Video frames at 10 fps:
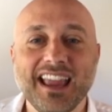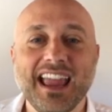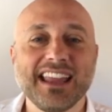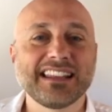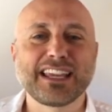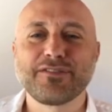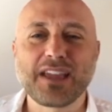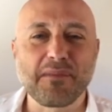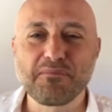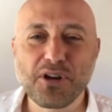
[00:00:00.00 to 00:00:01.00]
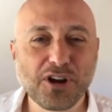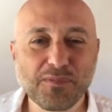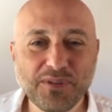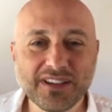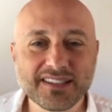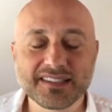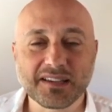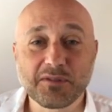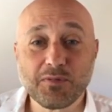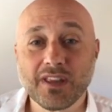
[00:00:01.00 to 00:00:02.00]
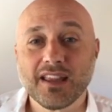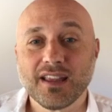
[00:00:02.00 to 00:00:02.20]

and like you've got purpose. I mean,